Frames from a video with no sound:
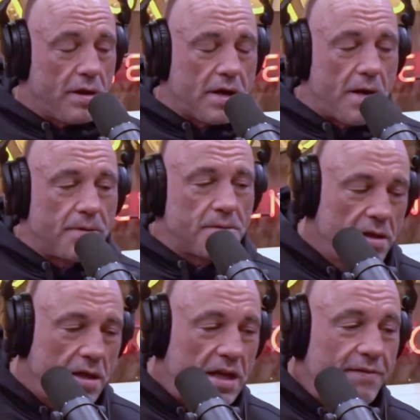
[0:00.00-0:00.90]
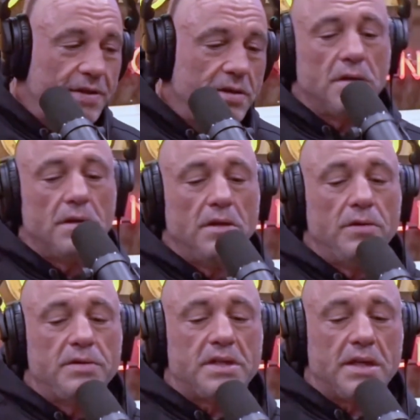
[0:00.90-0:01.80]
accomplishment. Even
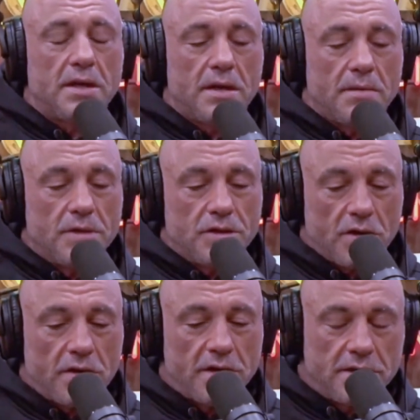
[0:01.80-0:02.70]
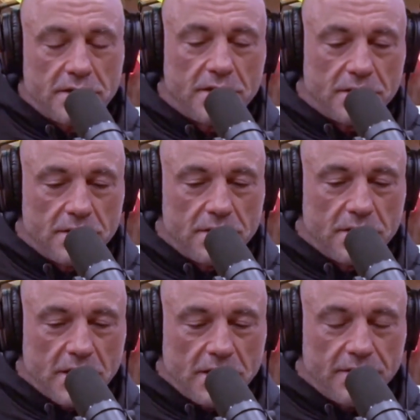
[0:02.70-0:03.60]
losing a majority decision to
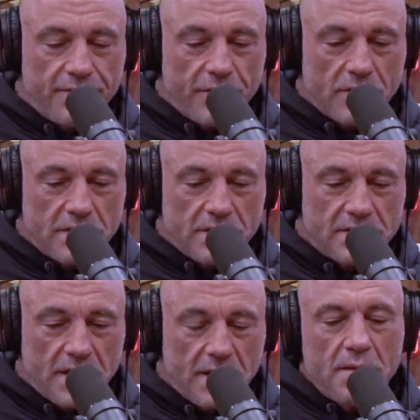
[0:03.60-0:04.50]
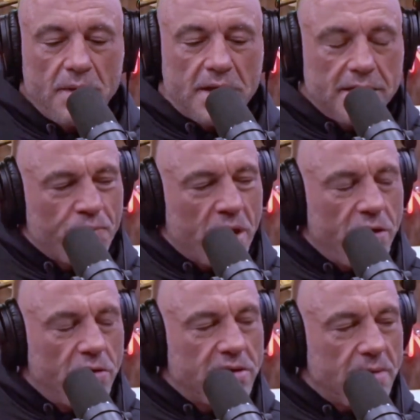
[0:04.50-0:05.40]
Tyson Fury is insane because
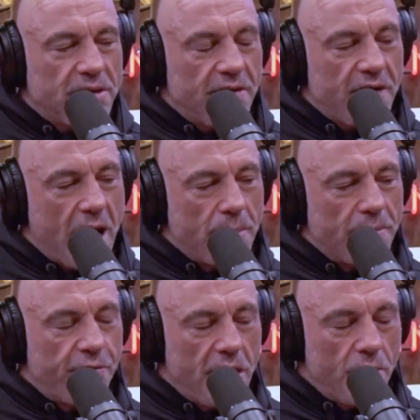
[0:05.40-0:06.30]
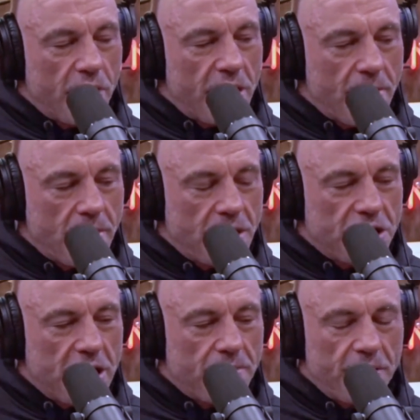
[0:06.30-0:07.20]
the only time this has ever happened before where an MMA
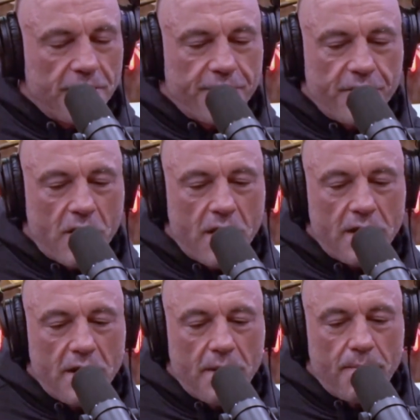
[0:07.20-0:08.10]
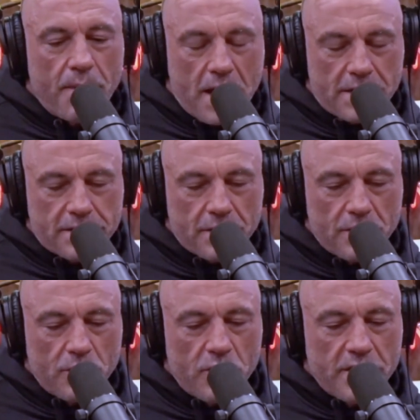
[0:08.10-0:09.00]
champion fought a boxer
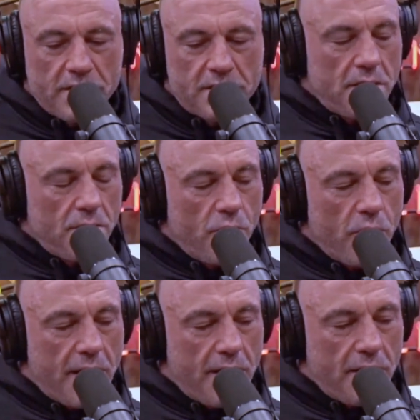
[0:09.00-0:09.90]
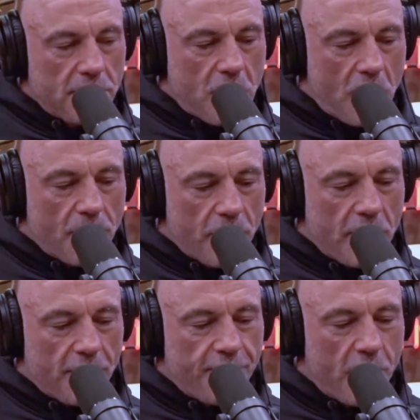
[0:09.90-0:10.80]
was when Conor
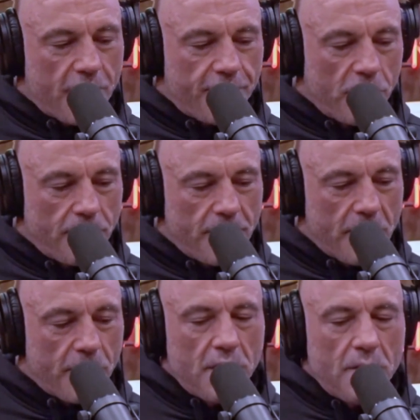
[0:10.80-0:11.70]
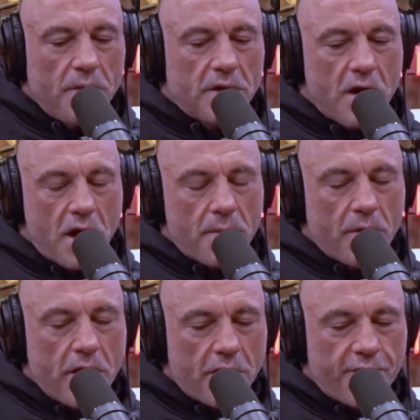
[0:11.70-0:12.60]
McGregor fought Floyd Mayweather. But Conor
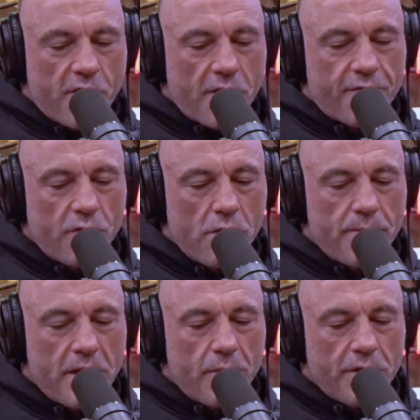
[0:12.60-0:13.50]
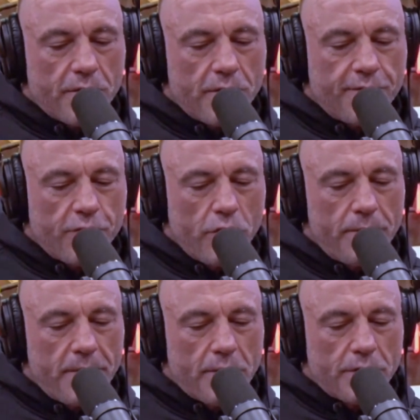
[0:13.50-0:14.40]
McGregor fought Floyd Mayweather when Floyd
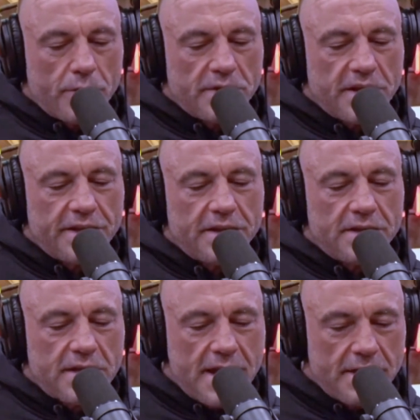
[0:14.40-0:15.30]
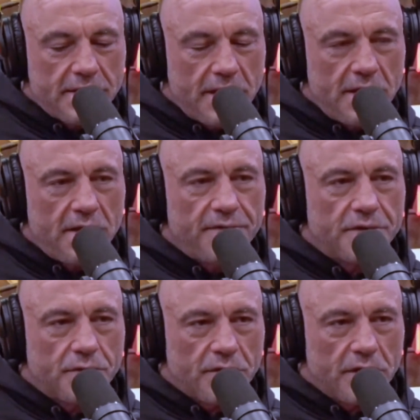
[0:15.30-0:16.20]
Mayweather was at the tail tail end of his
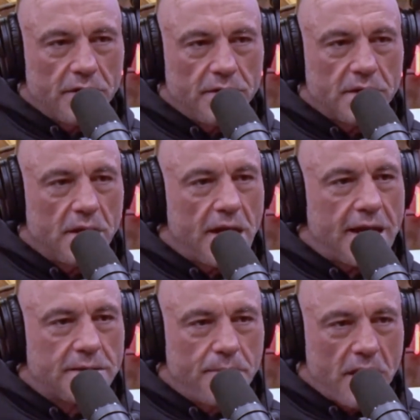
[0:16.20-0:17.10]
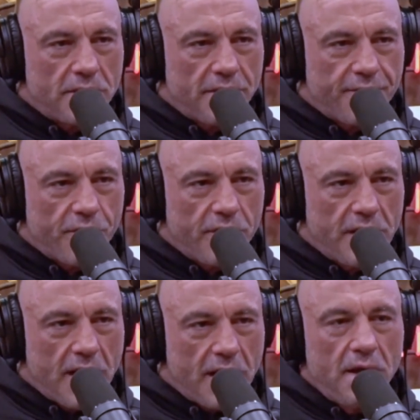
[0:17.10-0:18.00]
career. It was the last bout that Floyd
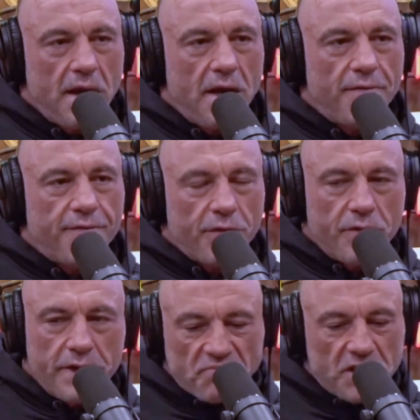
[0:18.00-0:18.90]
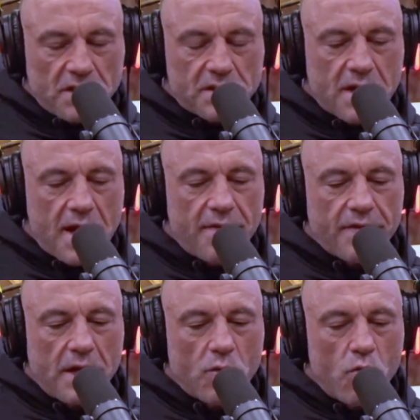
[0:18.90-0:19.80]
had. And Floyd just kind of
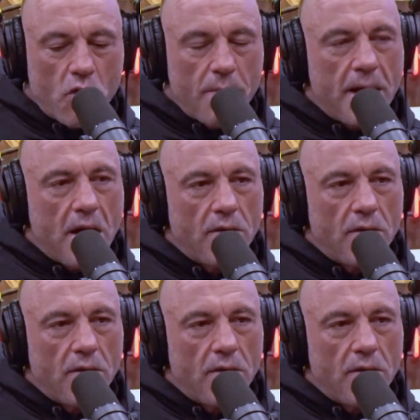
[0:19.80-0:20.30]
like wore him out,